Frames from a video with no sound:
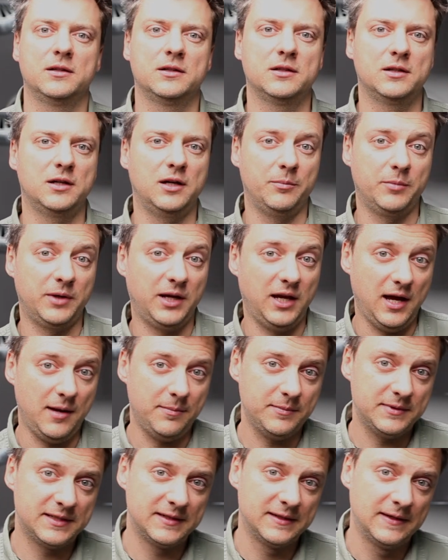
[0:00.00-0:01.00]

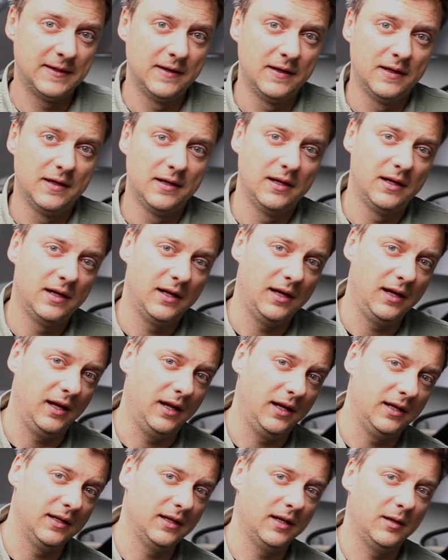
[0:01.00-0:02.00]
hubcaps,
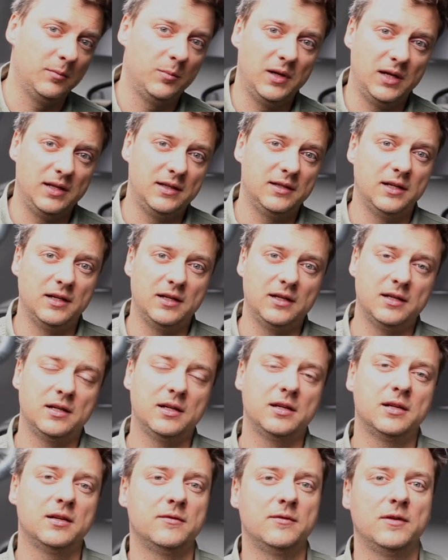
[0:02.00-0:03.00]
and I painted
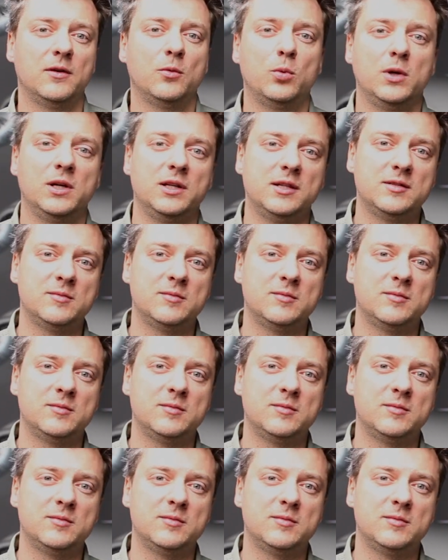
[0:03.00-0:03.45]
the wheels